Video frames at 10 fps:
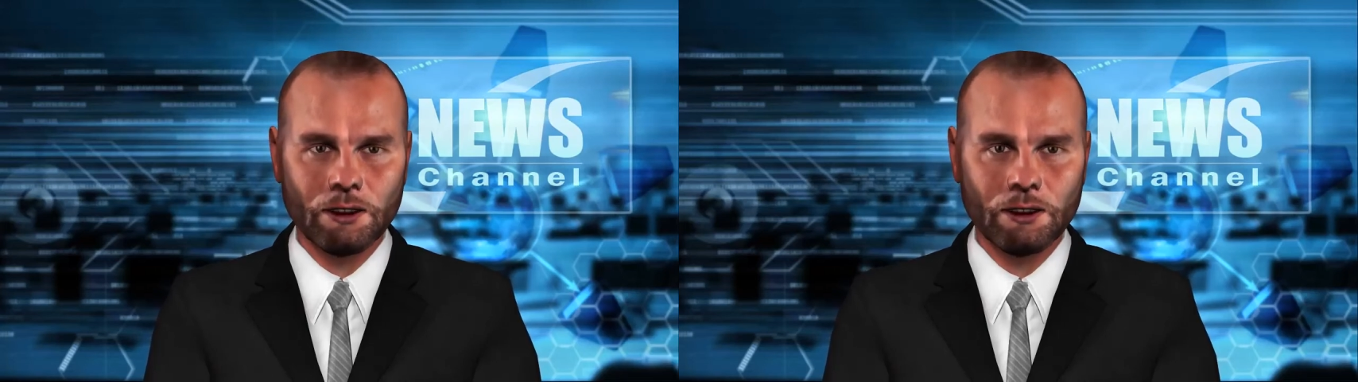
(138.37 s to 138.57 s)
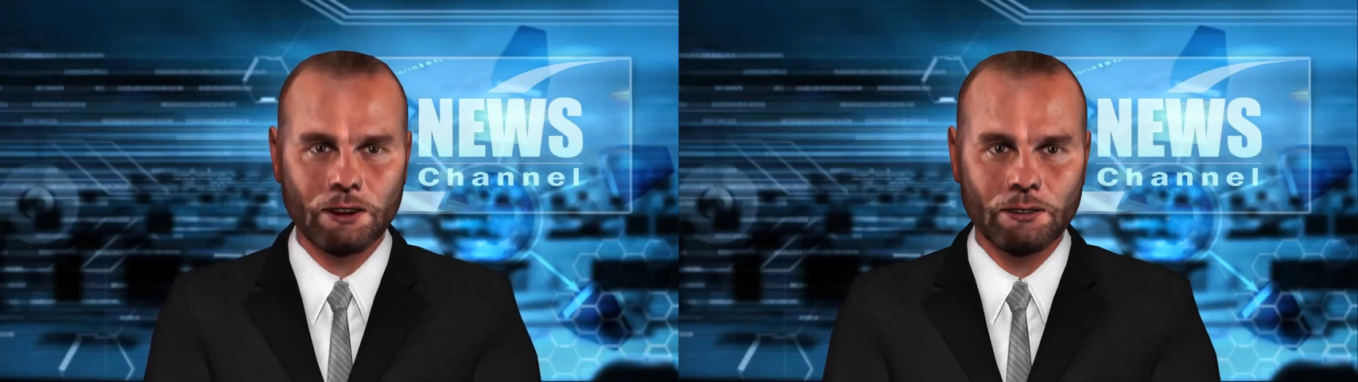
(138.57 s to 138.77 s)

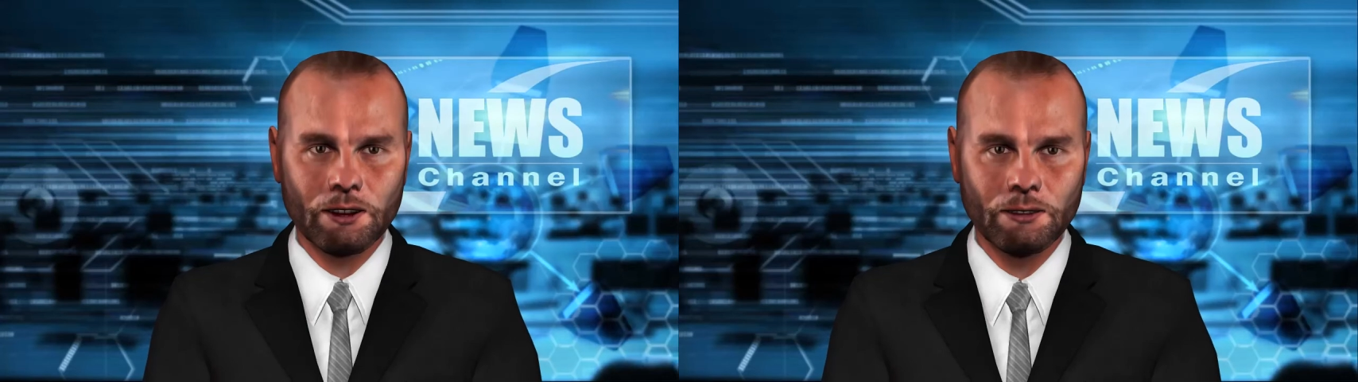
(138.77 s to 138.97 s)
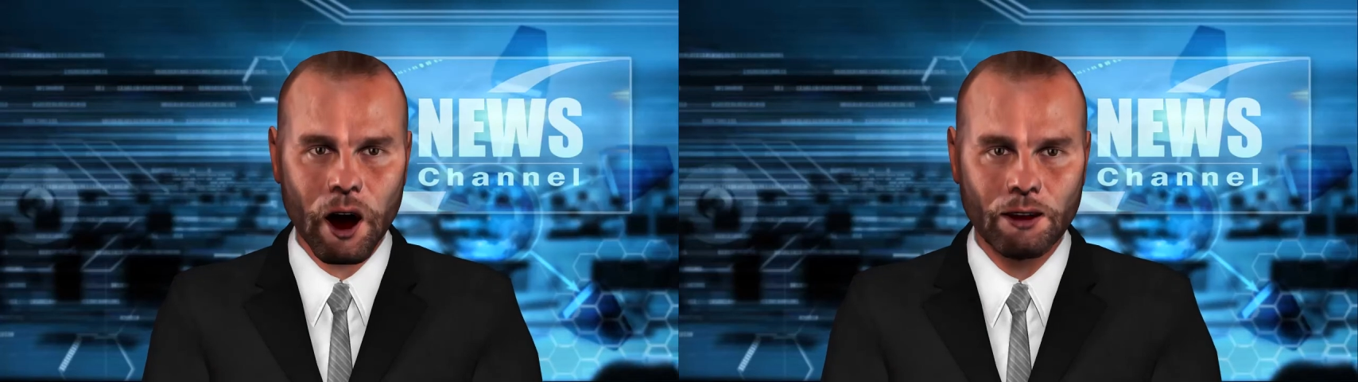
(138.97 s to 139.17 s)
and
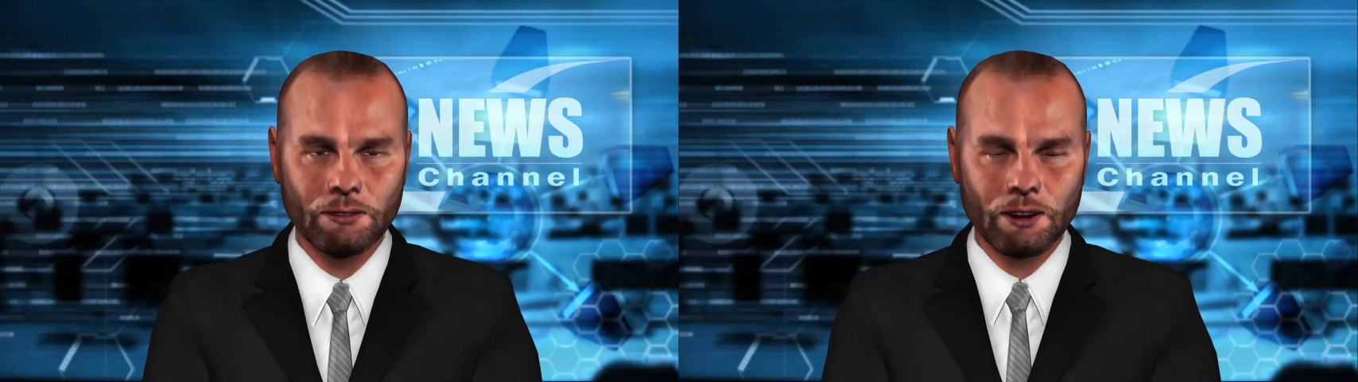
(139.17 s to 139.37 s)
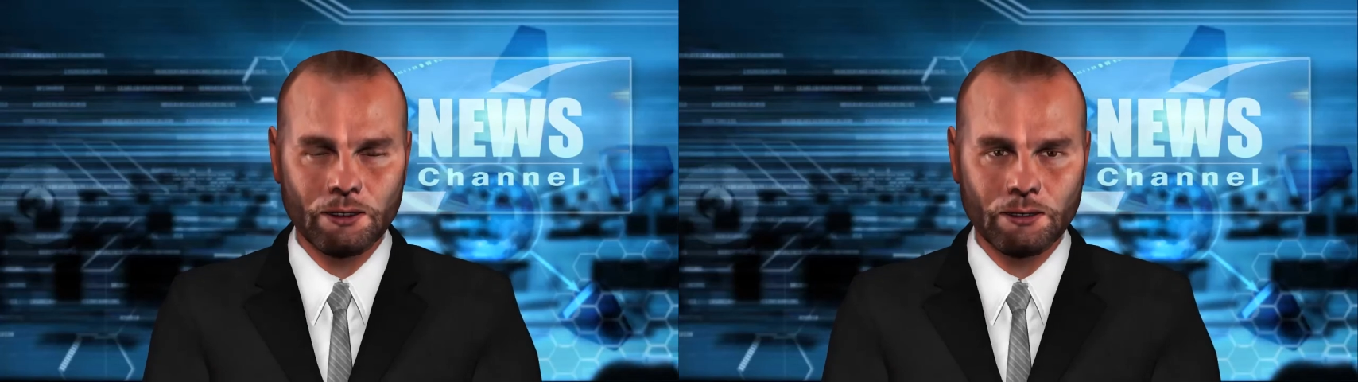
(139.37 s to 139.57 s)
their
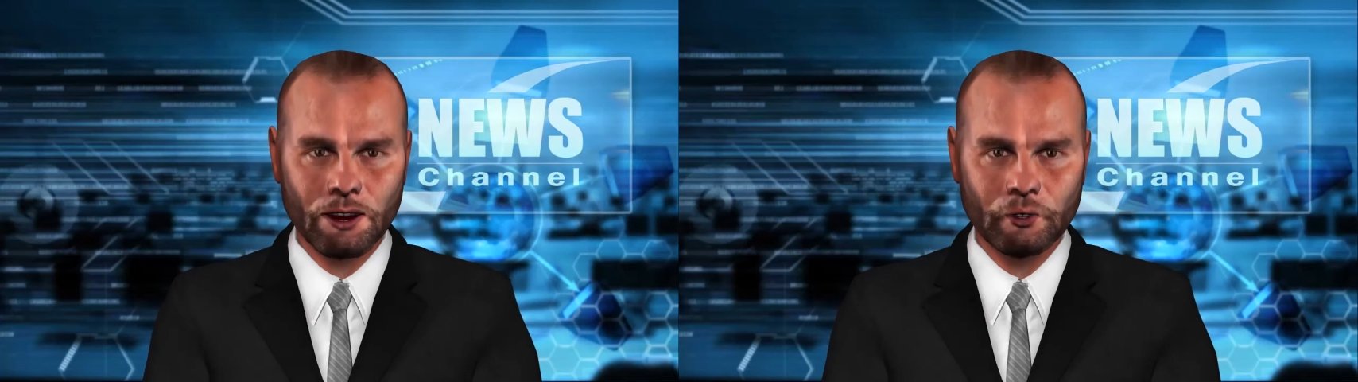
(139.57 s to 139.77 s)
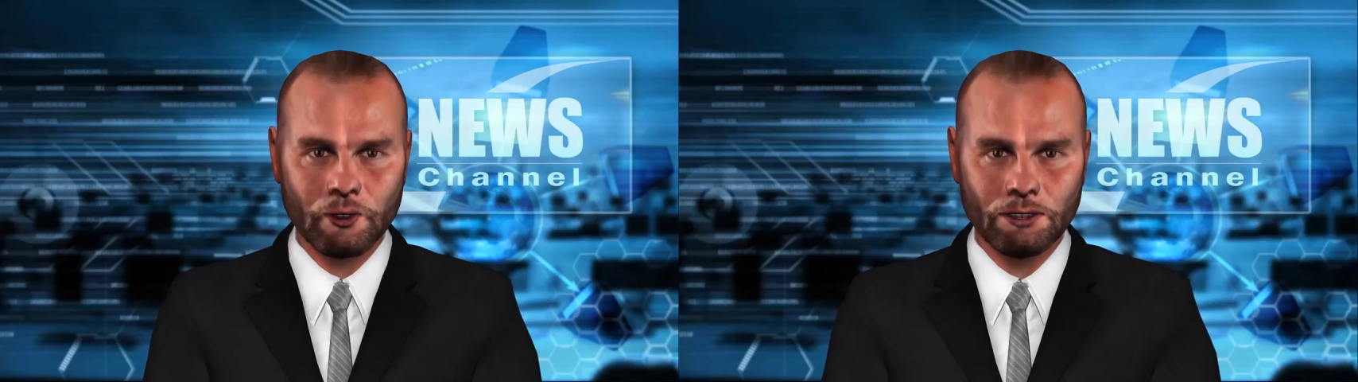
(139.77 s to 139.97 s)
lockdown
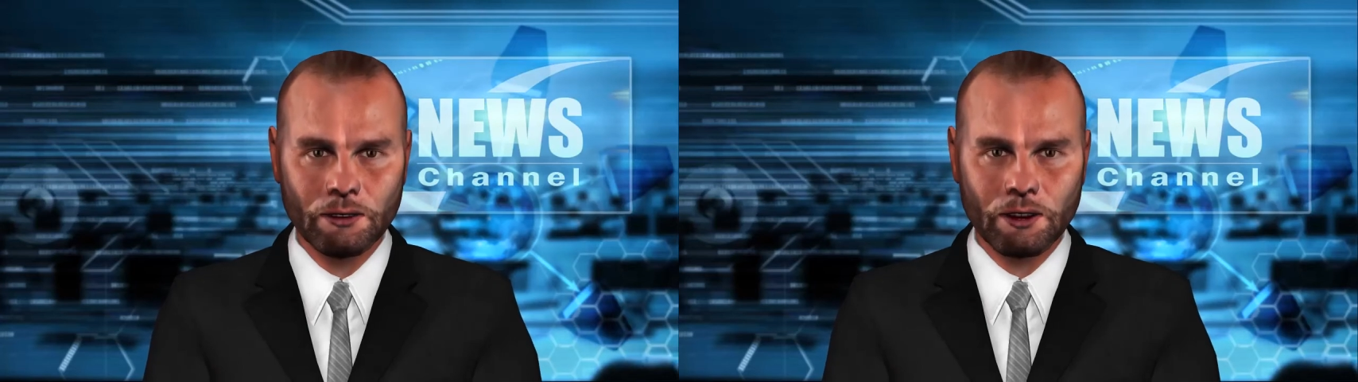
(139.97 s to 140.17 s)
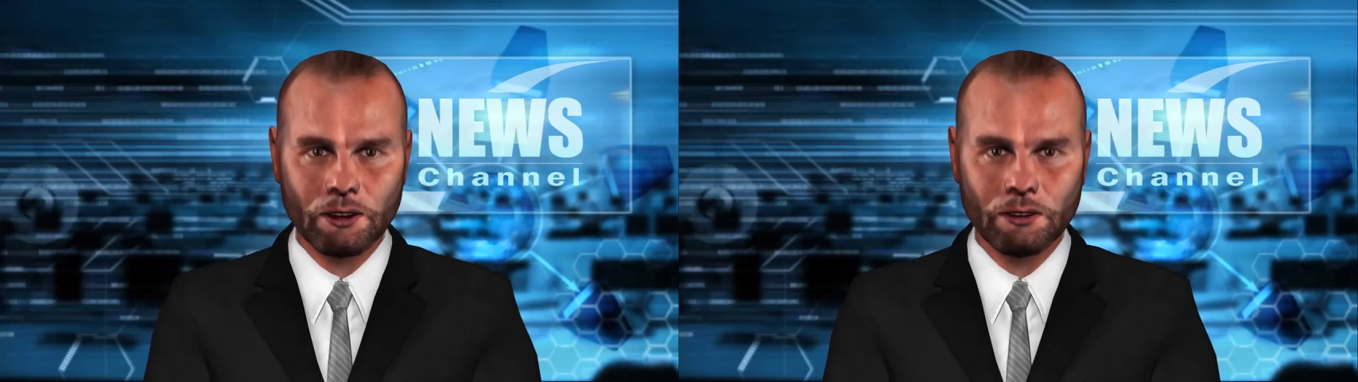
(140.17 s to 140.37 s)

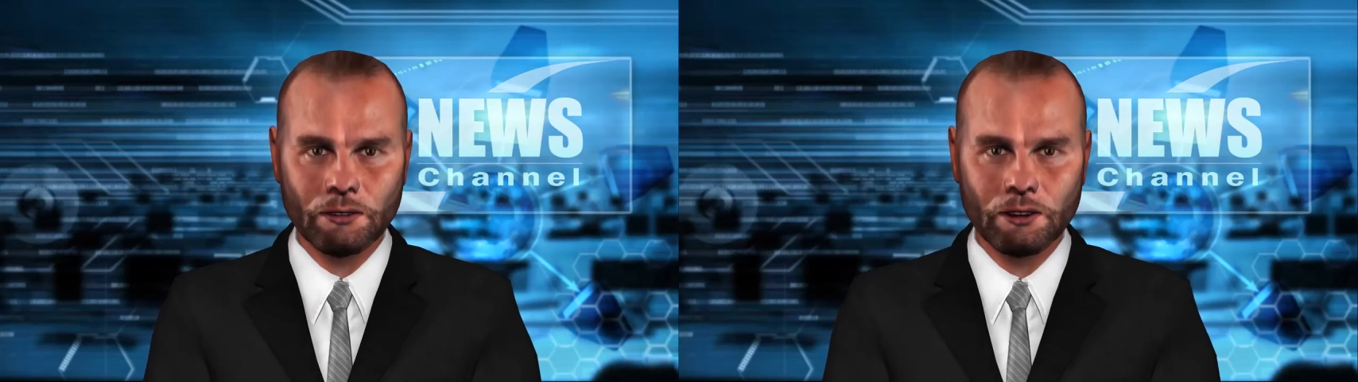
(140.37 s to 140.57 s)
measures have